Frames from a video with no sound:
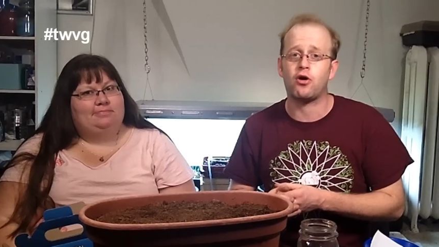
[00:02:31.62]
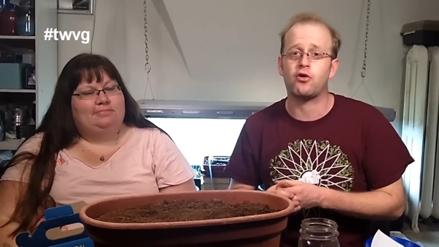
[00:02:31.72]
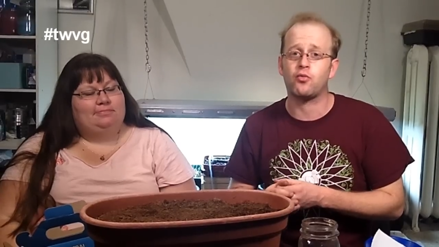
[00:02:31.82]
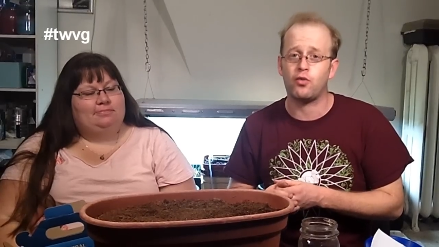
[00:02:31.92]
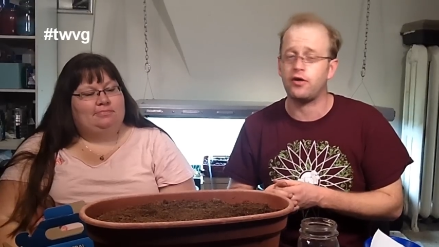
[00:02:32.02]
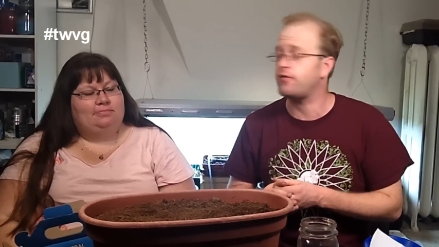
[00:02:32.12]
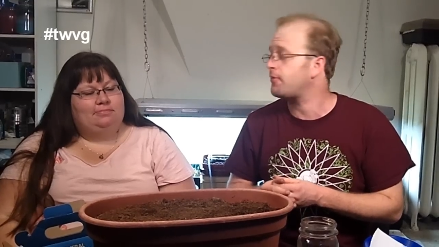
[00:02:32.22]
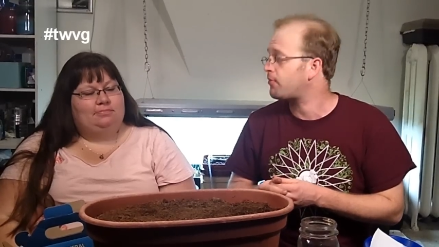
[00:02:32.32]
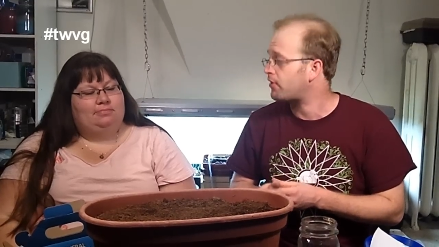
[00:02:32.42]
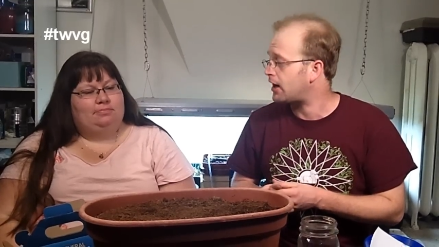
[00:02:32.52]
Speaker 1: the water
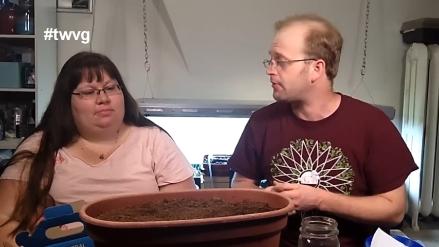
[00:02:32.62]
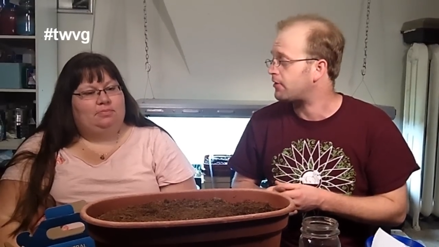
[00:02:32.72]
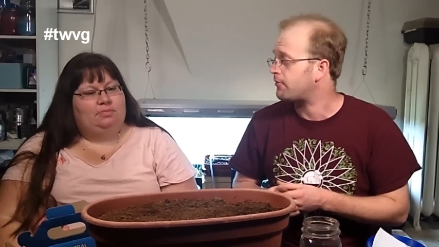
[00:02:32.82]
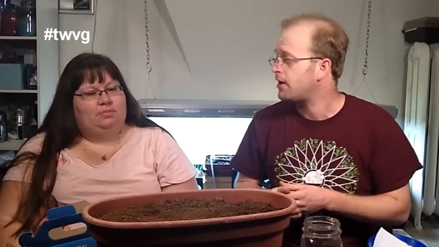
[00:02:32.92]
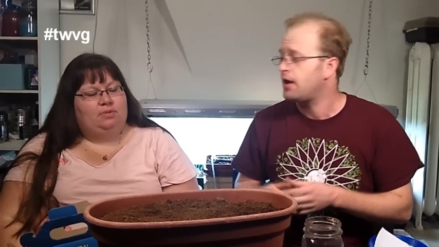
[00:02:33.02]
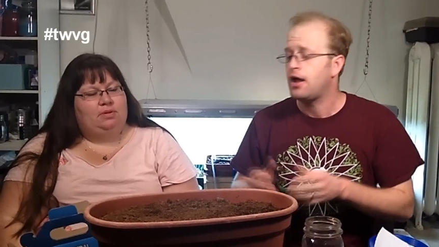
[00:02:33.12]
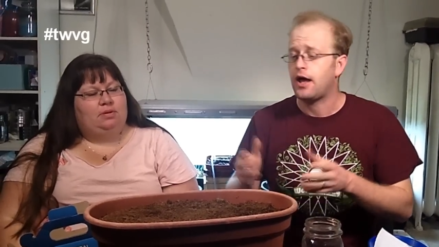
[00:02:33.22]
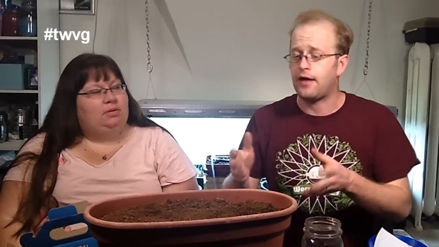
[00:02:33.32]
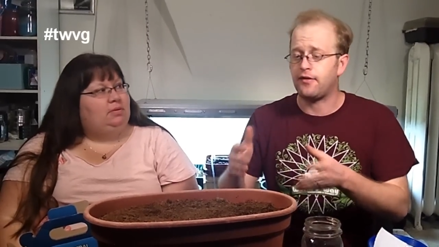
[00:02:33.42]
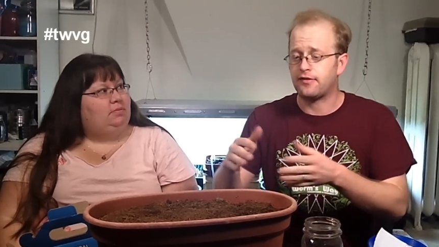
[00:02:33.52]
was the problem.
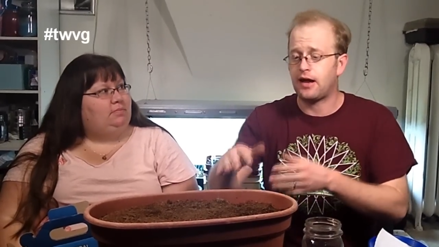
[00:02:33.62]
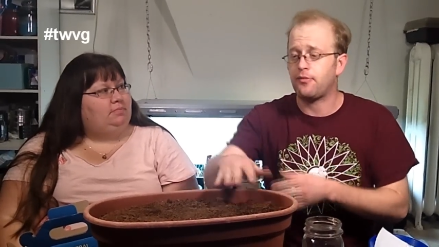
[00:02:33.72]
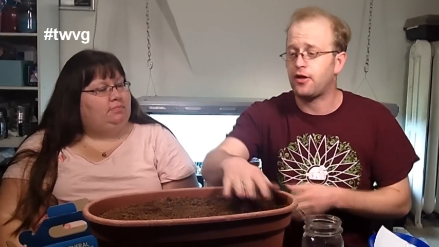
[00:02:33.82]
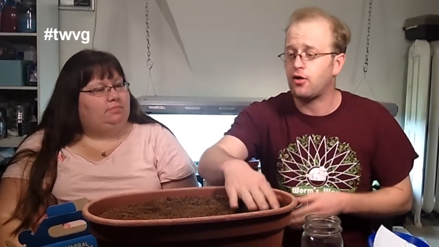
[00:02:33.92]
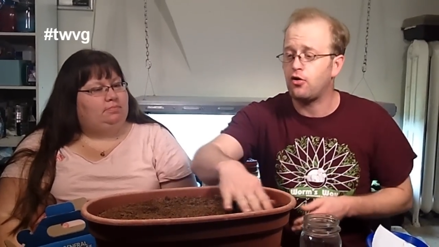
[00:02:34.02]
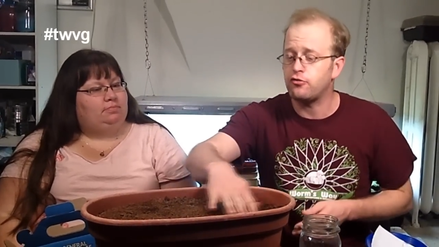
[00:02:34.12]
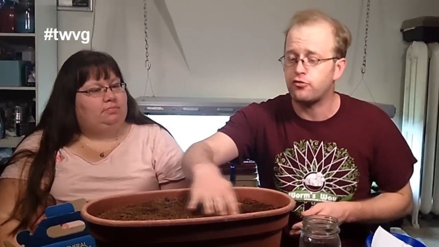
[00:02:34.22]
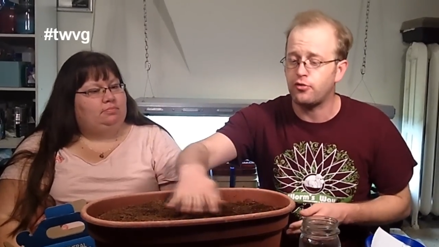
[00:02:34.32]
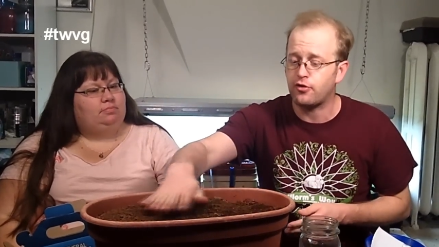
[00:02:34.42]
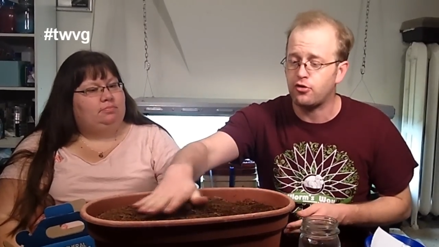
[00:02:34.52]
And the same thing
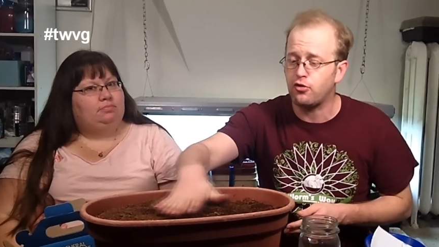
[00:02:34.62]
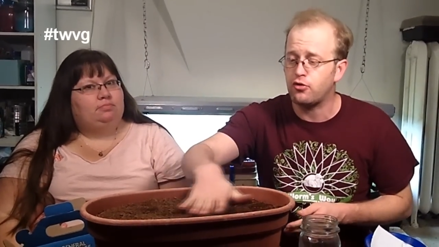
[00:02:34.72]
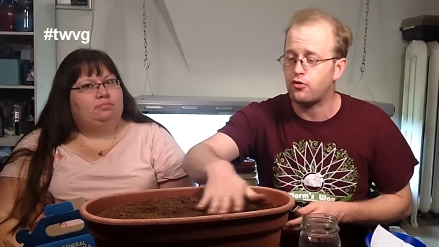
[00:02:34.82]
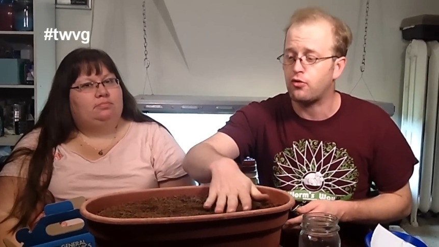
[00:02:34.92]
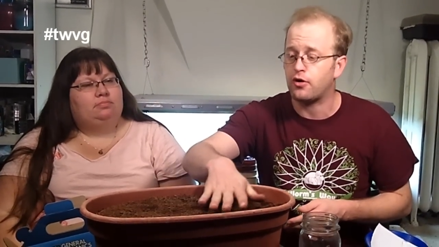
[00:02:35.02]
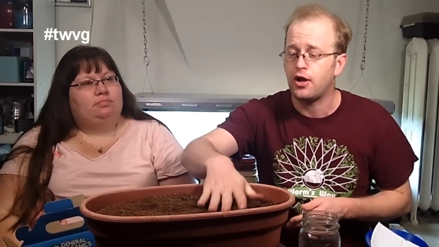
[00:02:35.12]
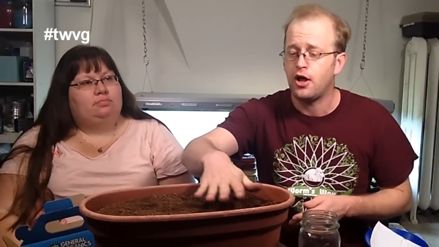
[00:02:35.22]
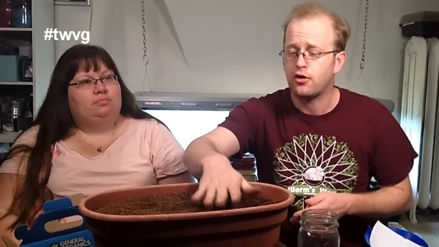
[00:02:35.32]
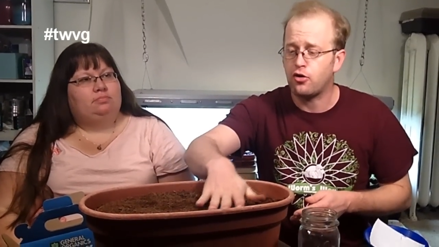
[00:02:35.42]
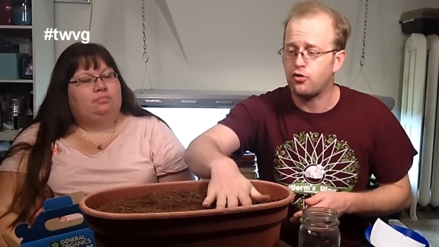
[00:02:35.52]
holds true with the coco
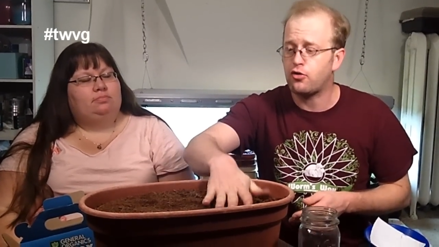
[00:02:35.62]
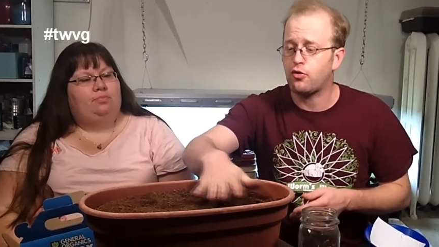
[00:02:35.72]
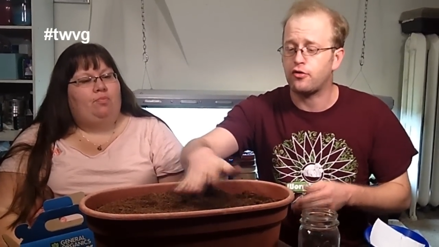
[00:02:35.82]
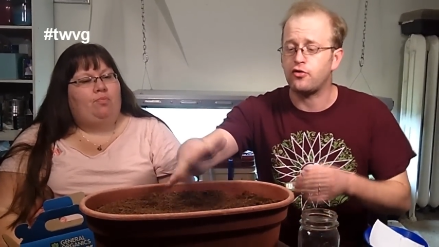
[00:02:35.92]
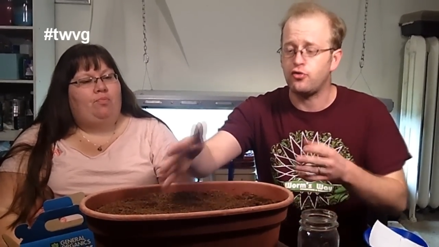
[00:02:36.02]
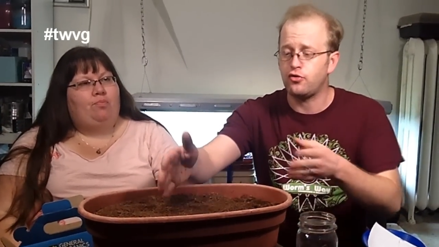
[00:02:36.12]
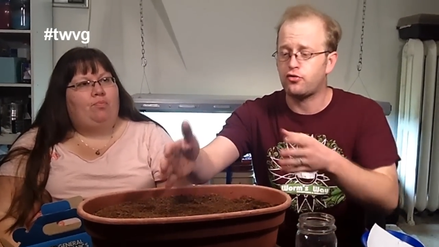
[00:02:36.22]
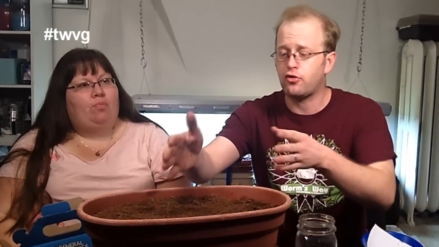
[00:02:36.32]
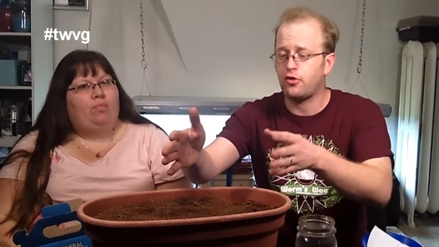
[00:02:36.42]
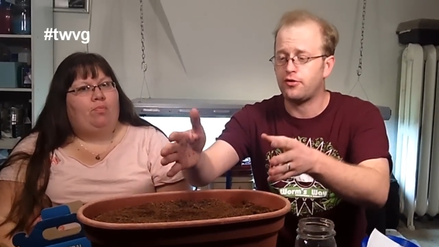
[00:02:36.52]
coir. Coco coir is a
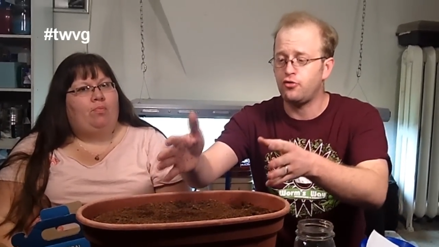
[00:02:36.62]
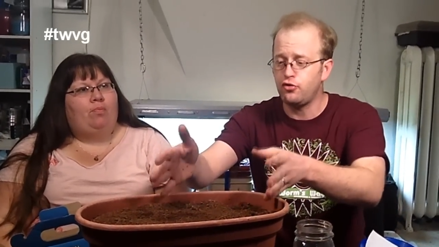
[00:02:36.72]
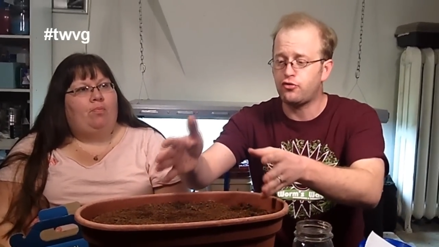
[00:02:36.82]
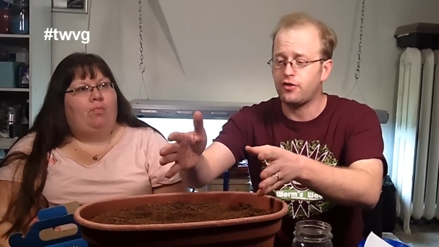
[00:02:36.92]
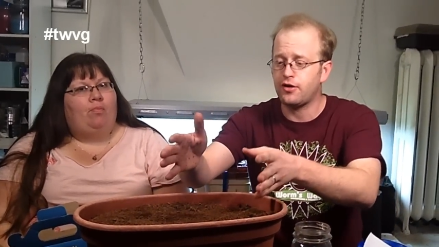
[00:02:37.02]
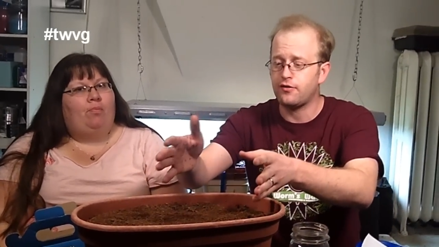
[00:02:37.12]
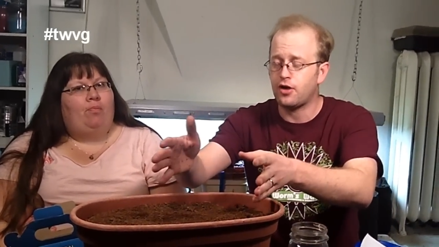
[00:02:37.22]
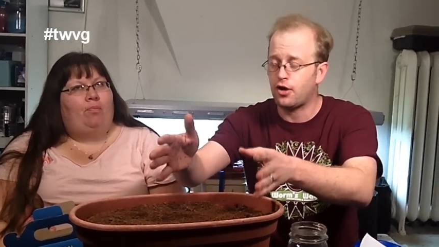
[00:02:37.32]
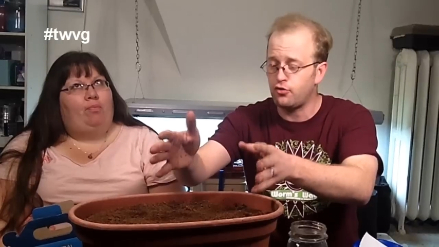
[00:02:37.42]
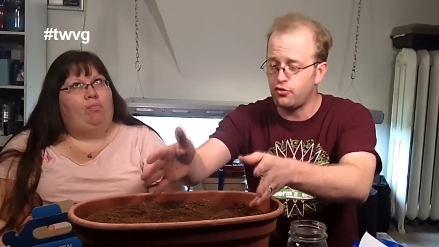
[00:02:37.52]
neutral,
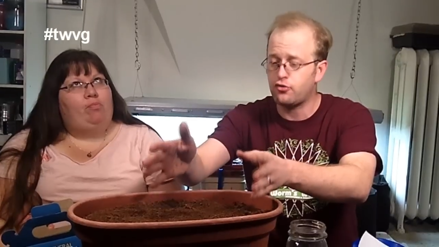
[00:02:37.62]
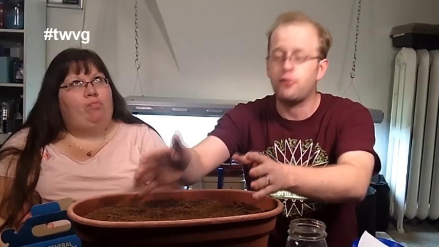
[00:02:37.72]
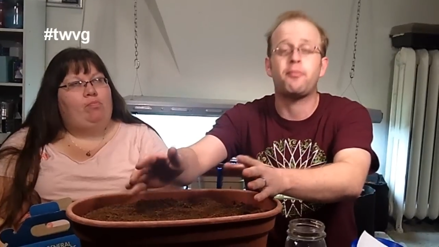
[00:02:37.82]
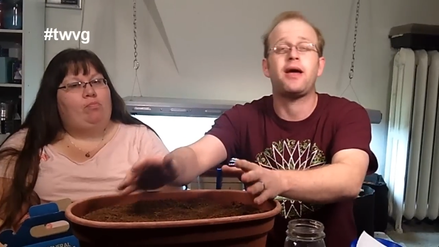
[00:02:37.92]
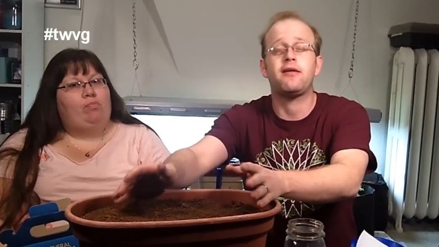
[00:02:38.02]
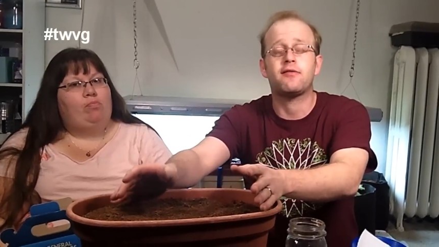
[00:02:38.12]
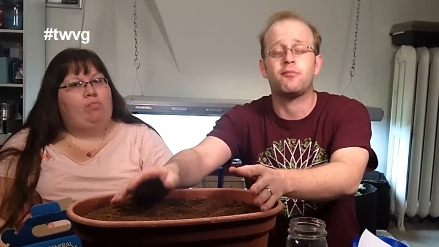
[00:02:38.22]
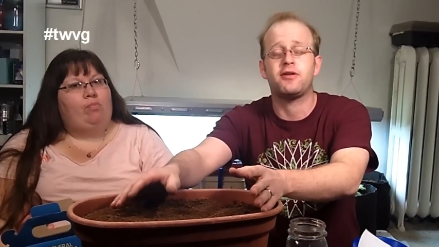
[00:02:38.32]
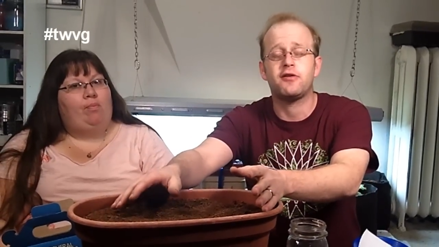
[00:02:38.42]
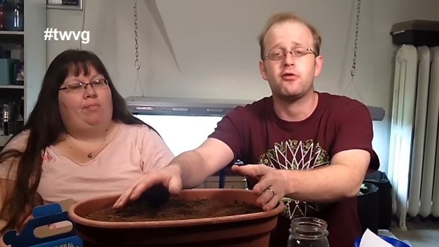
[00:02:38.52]
nutrient, uh,
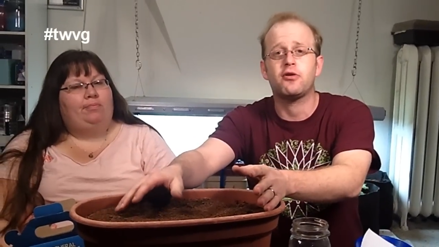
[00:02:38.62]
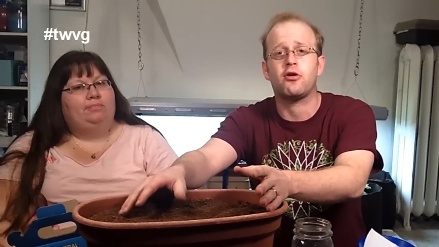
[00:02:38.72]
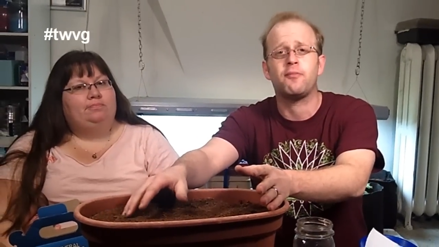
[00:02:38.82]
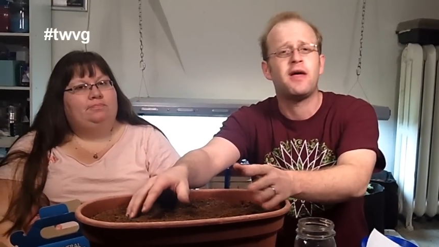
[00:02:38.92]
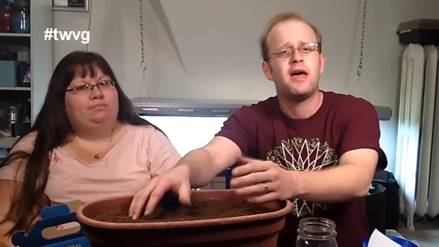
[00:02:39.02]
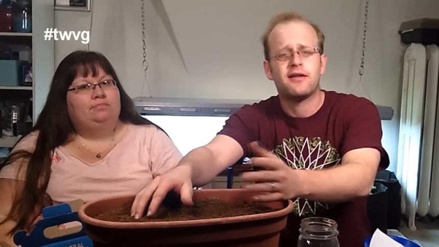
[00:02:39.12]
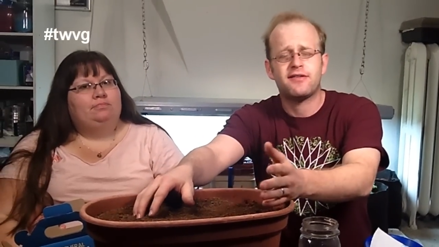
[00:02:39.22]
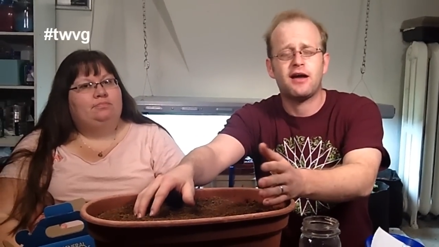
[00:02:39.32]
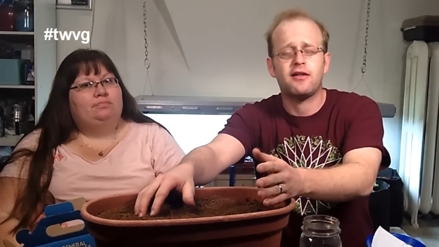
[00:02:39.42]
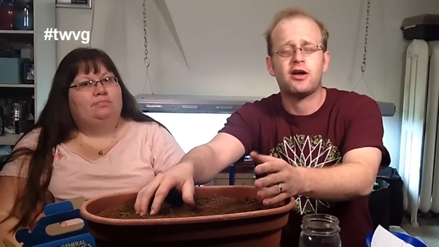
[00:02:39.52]
neutral-based material.
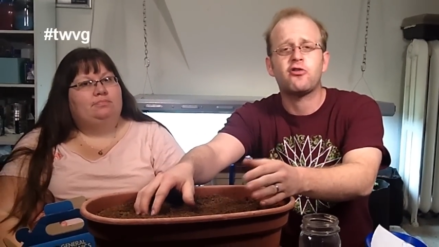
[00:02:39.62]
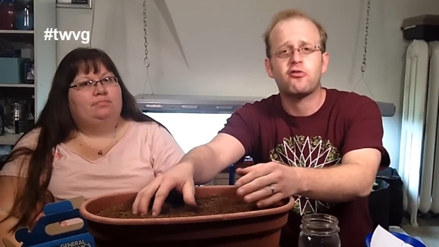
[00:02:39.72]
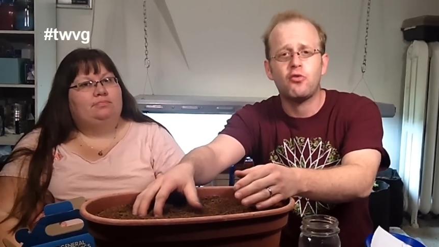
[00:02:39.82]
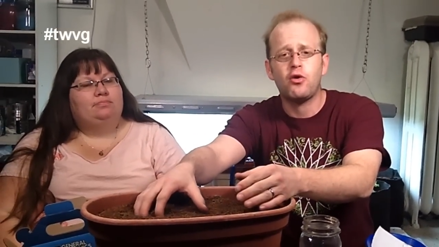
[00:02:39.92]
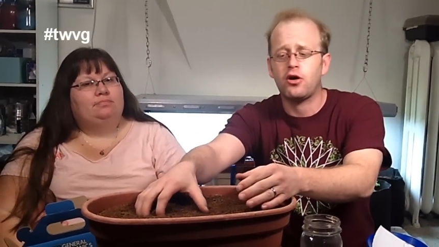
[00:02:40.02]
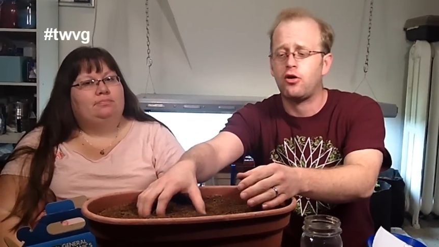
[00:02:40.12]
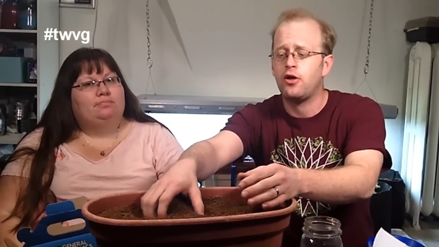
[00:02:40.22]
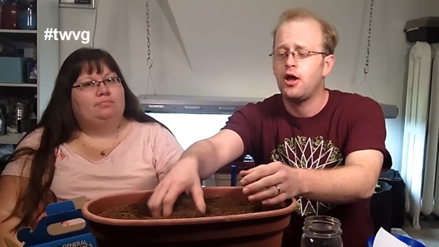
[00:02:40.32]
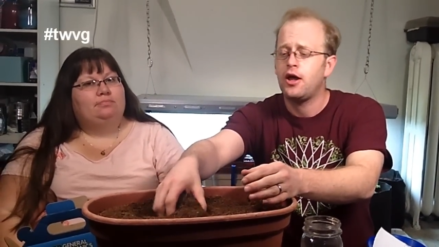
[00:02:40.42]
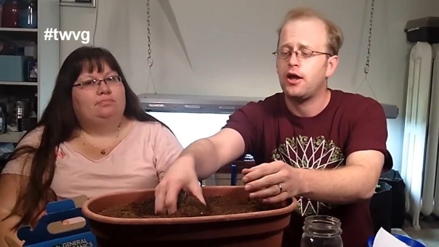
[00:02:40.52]
It's not like
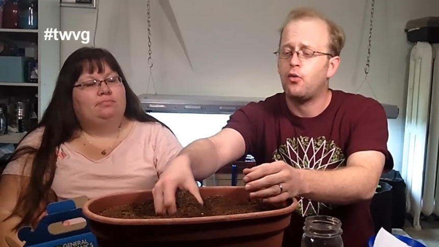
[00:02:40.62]
soil